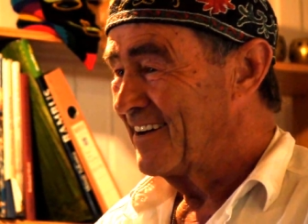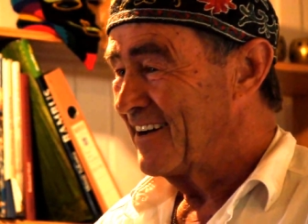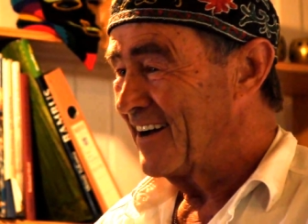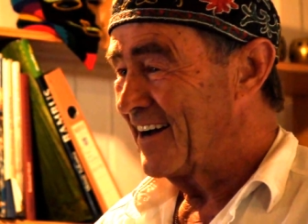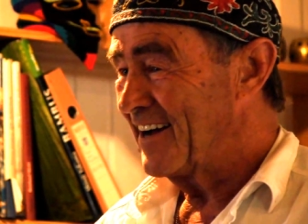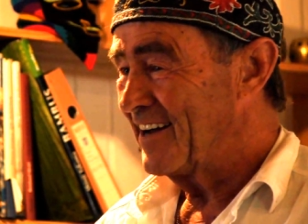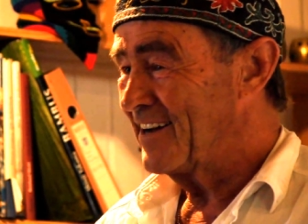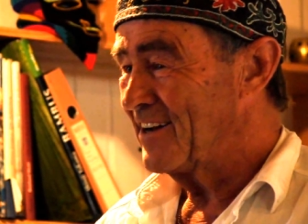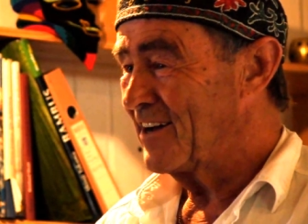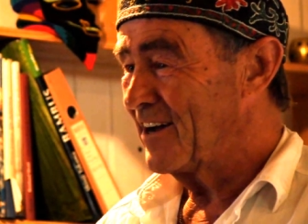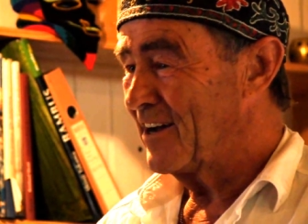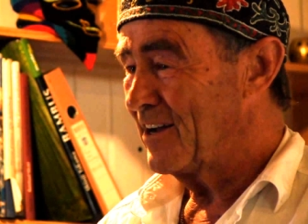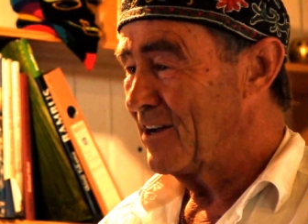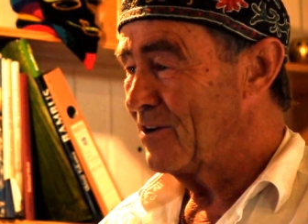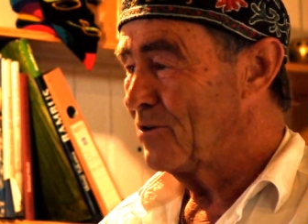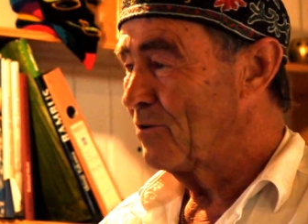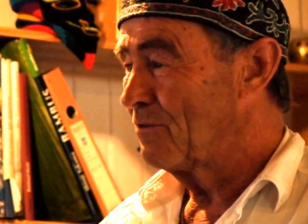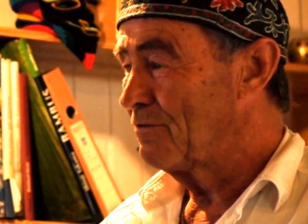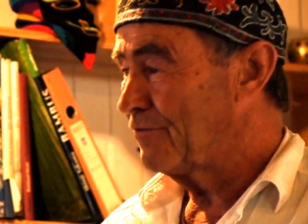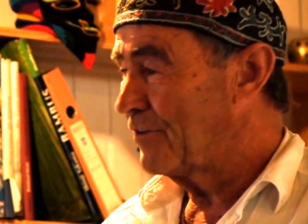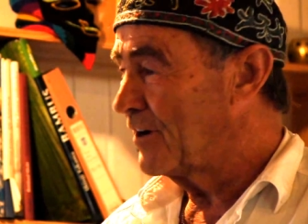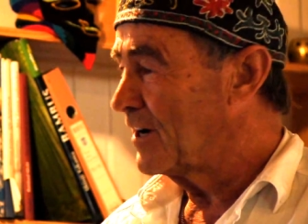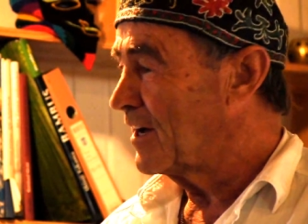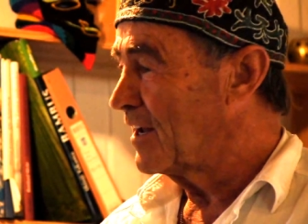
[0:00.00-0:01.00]
and
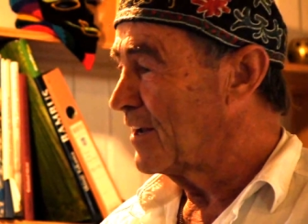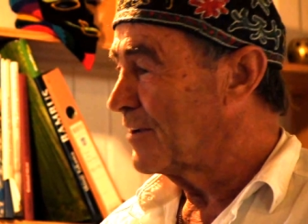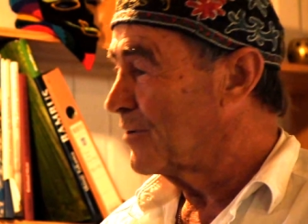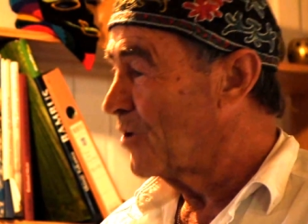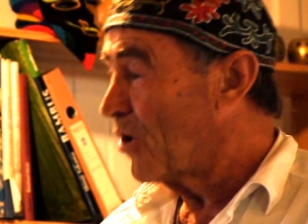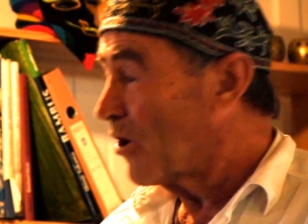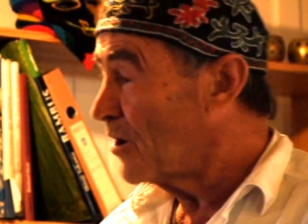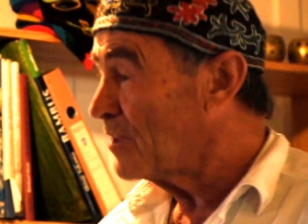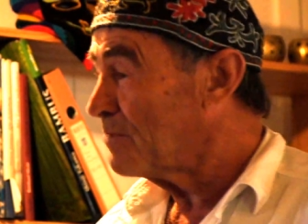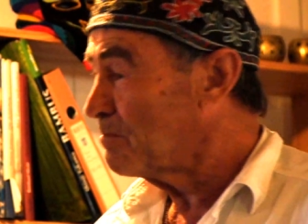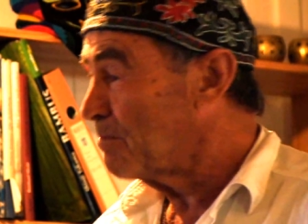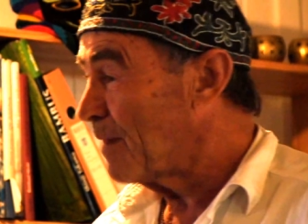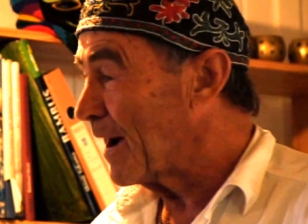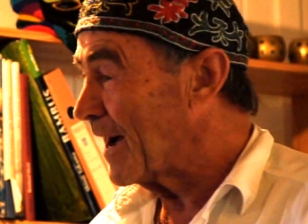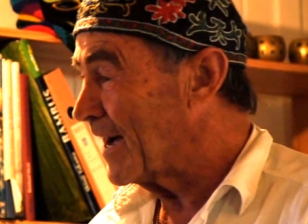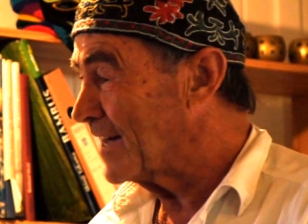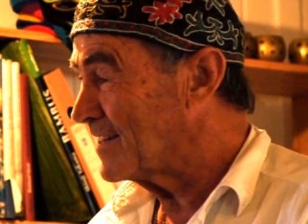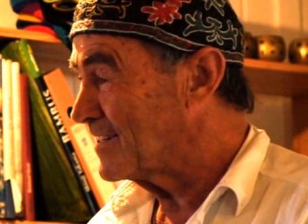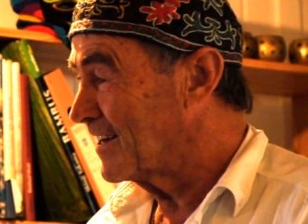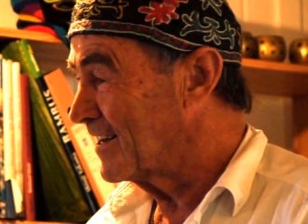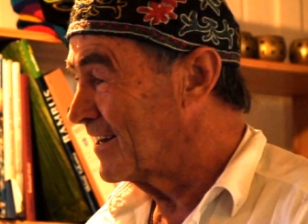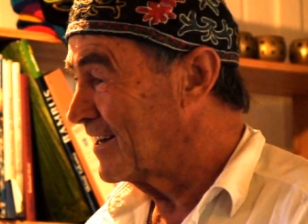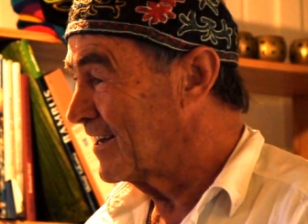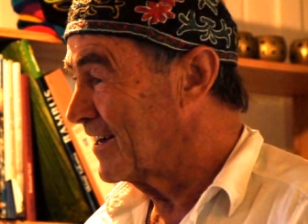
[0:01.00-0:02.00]
you feel not
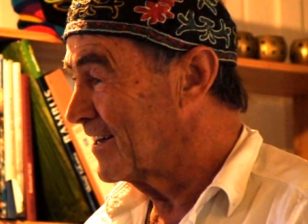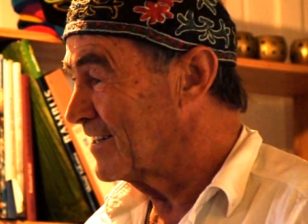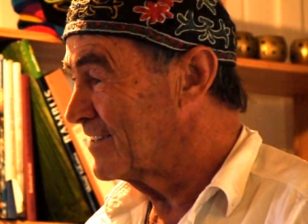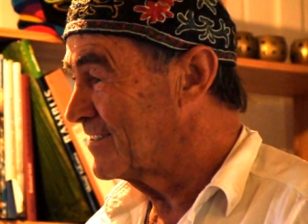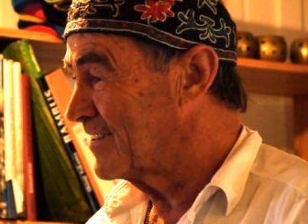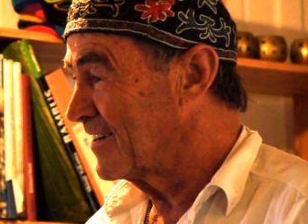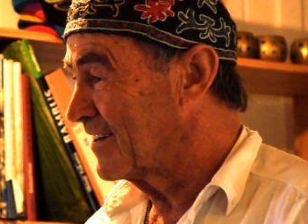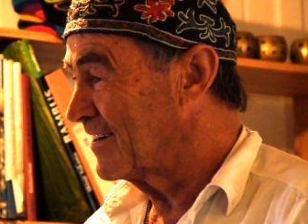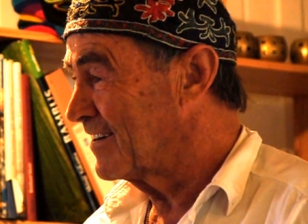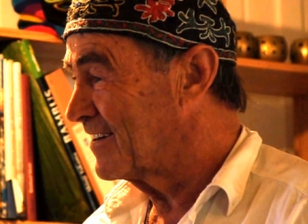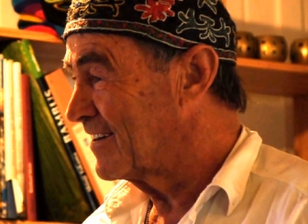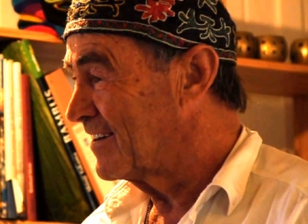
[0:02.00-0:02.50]
bad in it.